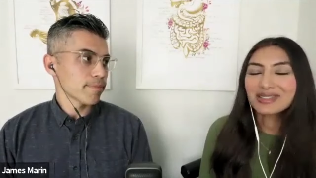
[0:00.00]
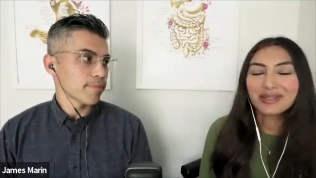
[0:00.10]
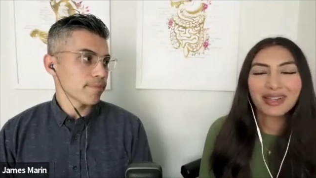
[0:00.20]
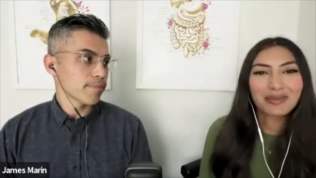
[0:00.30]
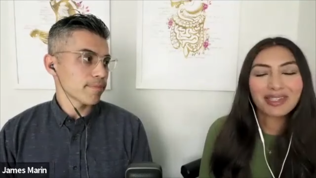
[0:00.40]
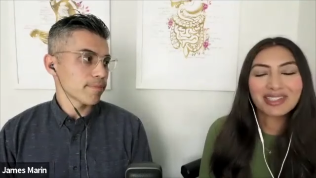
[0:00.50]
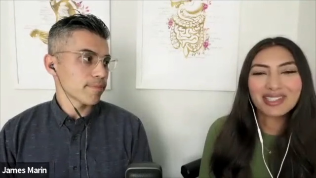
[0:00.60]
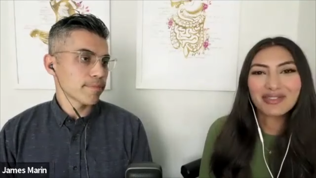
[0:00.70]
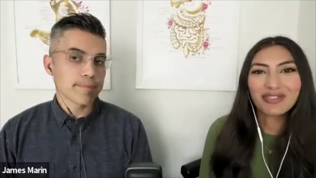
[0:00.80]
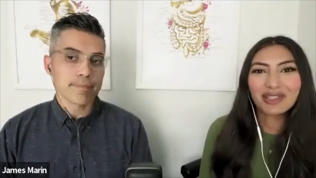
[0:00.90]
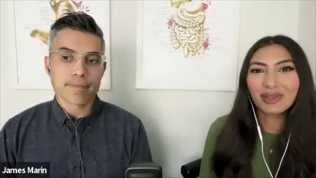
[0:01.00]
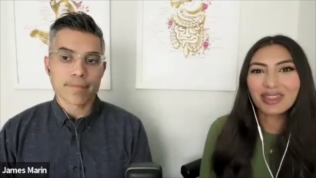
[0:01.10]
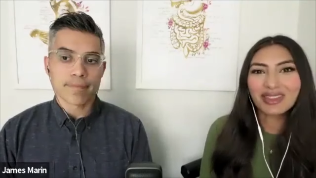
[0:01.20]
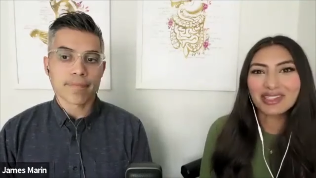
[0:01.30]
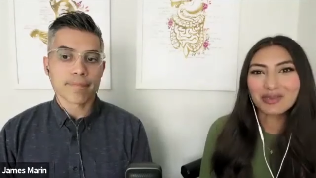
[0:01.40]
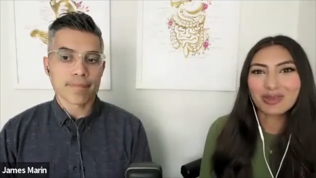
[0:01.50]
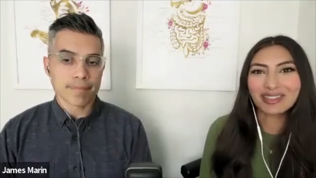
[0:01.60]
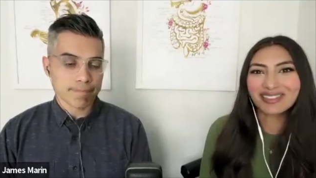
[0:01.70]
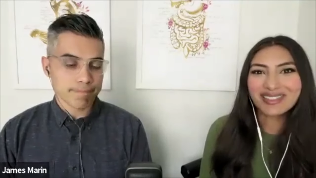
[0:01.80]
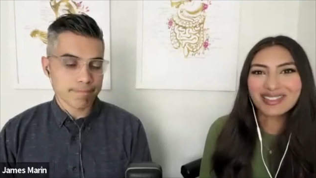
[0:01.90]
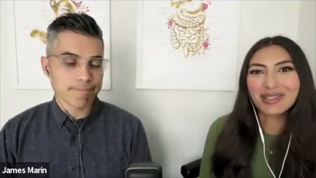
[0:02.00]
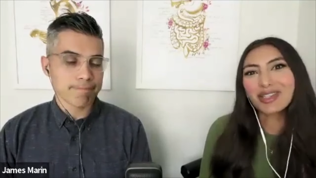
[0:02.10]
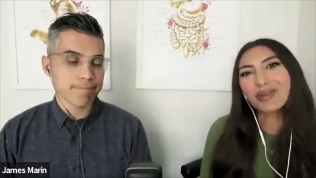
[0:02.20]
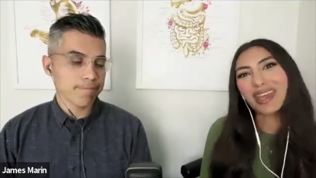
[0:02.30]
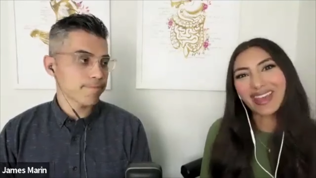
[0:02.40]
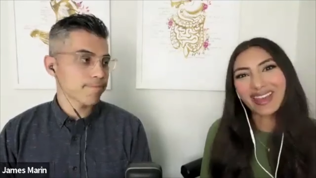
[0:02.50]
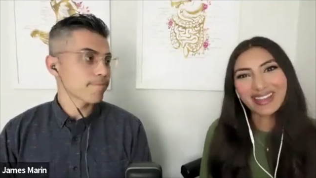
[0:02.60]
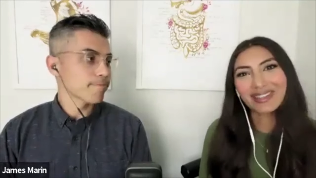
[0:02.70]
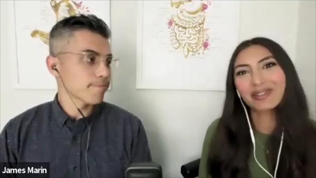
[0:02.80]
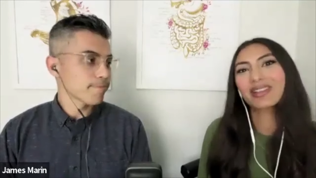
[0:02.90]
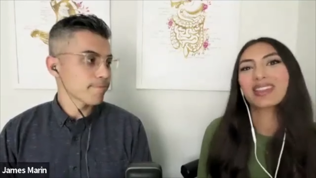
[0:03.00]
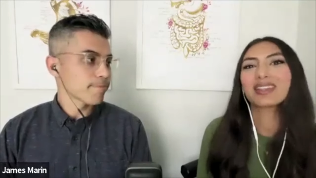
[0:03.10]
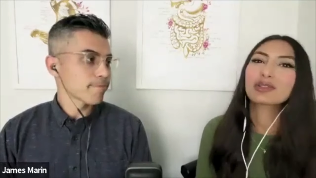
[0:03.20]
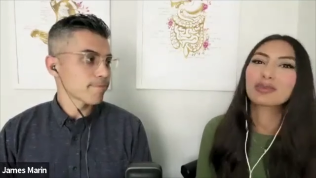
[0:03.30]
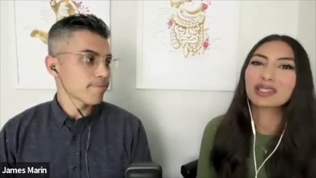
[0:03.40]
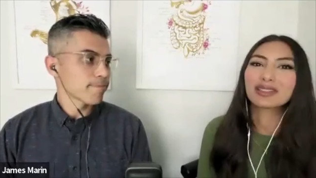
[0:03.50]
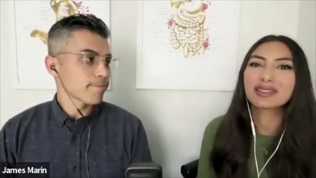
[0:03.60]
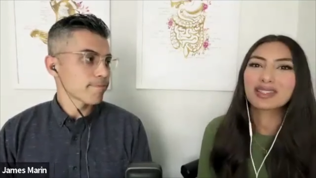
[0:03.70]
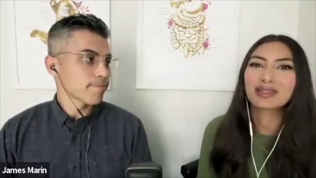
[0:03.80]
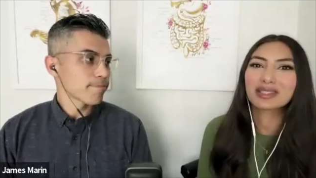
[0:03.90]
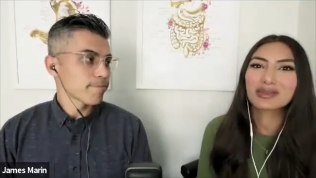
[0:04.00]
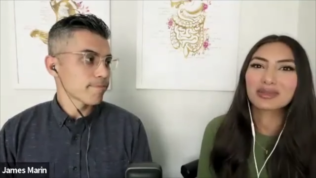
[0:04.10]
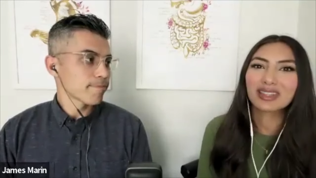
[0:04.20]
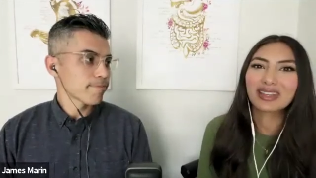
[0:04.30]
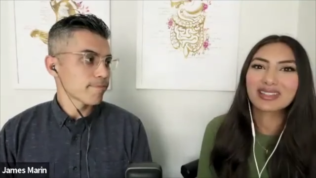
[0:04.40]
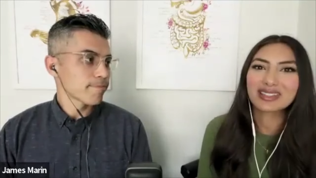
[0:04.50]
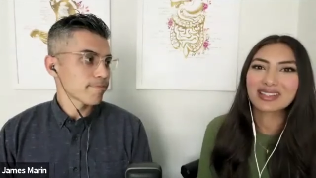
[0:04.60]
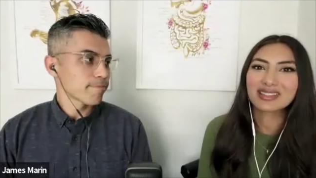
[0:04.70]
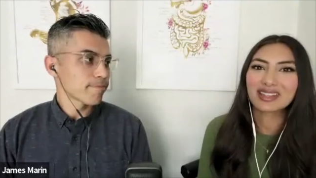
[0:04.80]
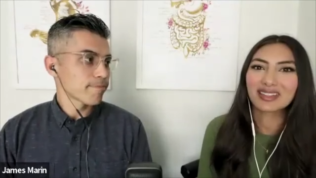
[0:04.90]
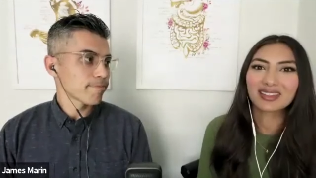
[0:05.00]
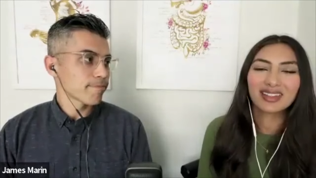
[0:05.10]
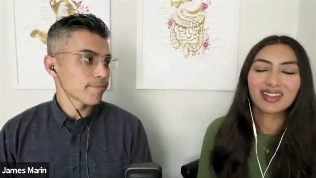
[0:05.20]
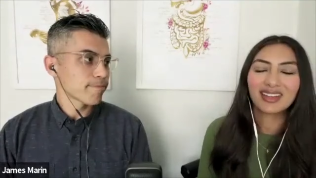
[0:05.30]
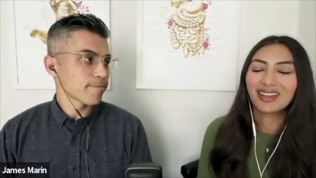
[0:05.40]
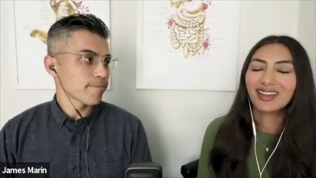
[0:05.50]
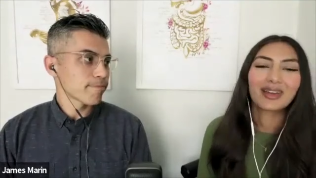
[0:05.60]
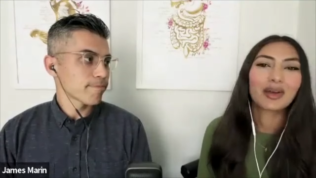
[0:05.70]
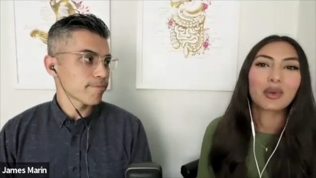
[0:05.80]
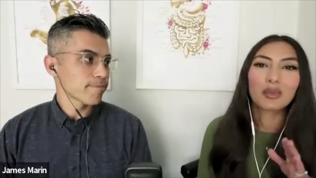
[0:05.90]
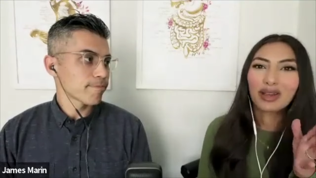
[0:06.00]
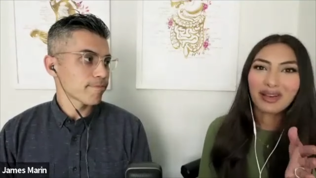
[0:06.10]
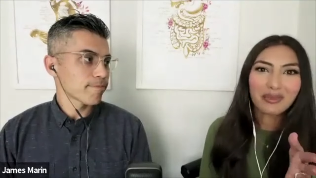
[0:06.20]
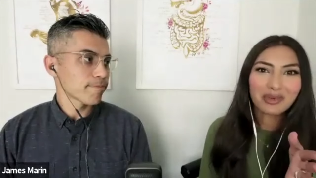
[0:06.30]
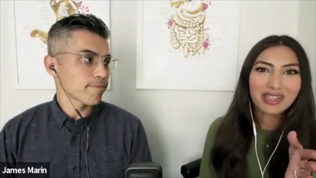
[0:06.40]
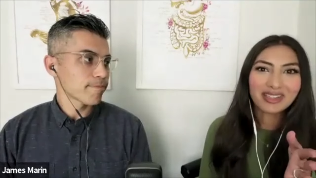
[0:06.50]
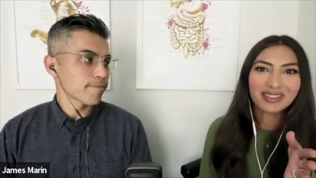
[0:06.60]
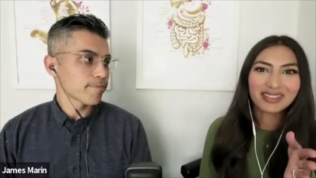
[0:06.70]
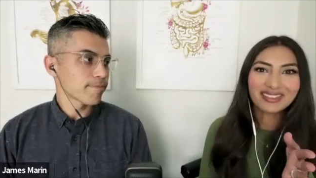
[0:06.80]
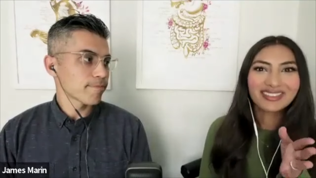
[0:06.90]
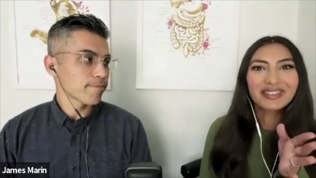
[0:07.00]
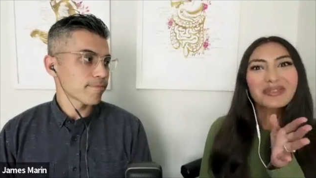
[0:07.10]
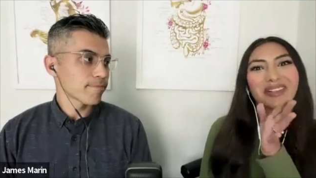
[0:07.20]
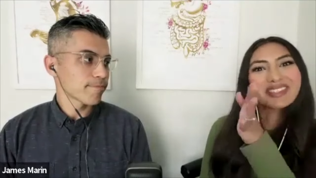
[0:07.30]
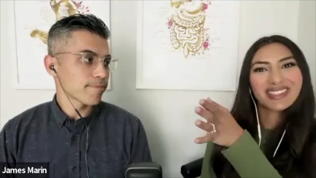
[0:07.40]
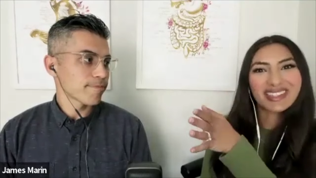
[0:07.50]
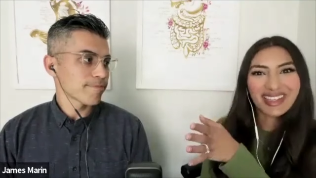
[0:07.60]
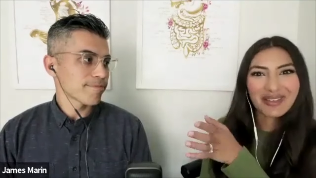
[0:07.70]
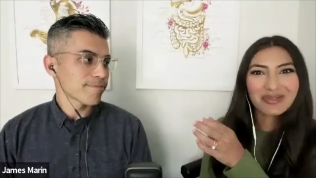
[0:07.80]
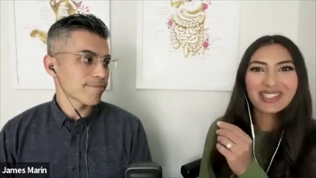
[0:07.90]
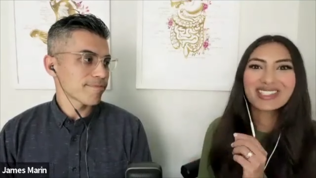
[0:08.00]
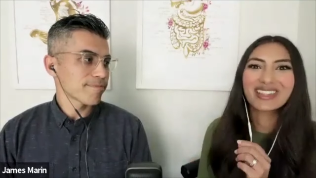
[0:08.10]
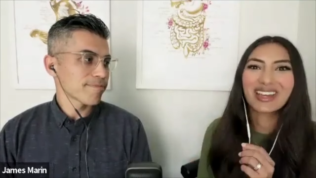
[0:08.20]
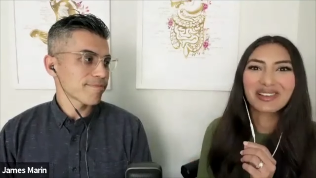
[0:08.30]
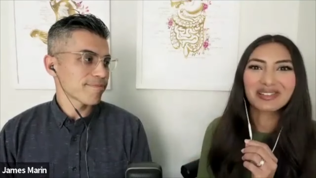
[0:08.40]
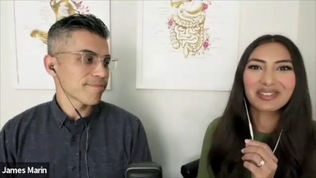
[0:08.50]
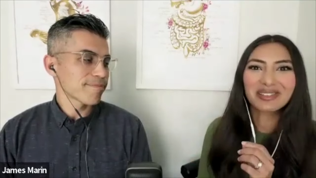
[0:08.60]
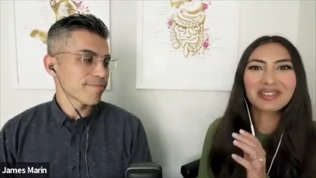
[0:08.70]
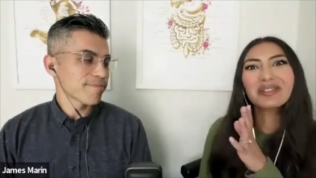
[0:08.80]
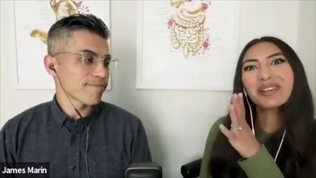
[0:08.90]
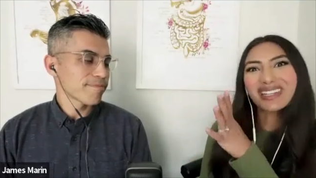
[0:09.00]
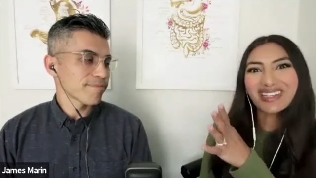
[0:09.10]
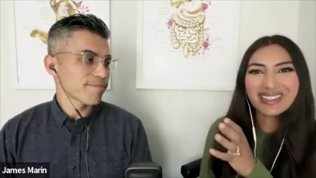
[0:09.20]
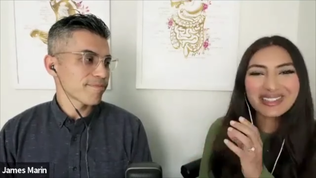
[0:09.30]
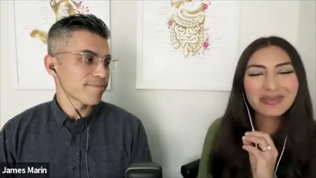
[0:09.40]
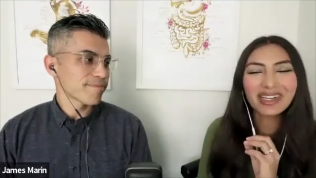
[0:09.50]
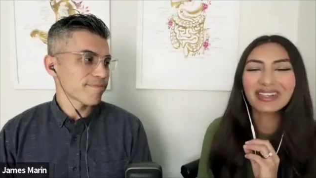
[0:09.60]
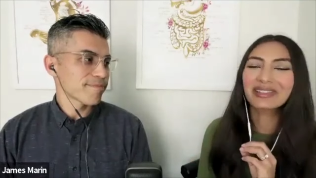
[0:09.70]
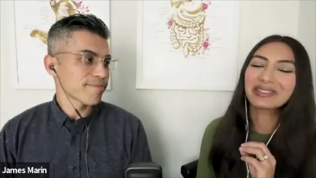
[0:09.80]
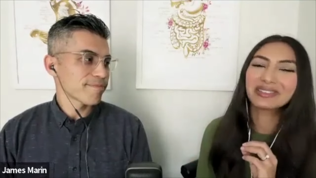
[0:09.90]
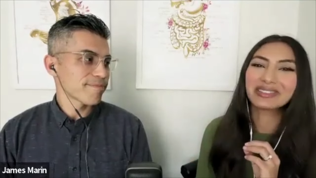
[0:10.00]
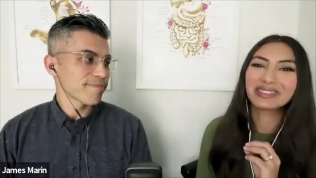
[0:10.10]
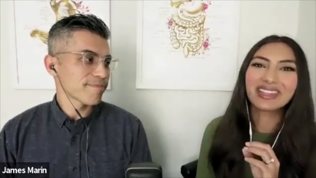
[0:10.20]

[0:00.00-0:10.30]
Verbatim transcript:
Speaker 1: recommend to feel with each meal. So you can heal with each meal. So it's really assessing what got me here what's going to get me to that goal what is my goal